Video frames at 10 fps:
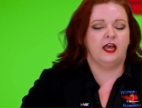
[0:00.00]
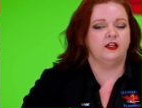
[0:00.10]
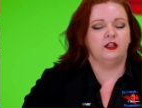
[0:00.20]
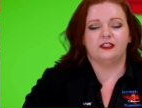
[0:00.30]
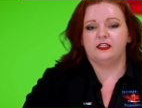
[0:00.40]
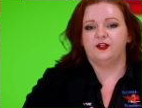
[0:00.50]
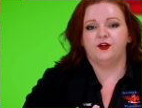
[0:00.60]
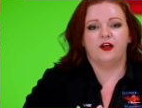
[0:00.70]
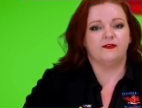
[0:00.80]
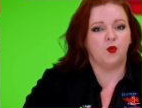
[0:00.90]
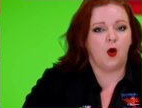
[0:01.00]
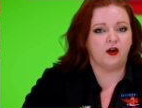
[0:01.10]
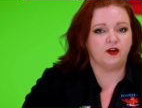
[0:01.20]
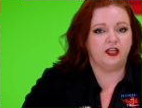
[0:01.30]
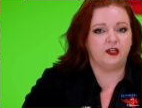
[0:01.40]
and let's say you don't have a
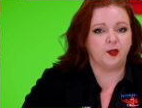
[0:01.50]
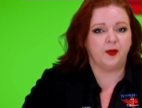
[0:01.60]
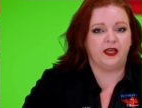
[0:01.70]
water heater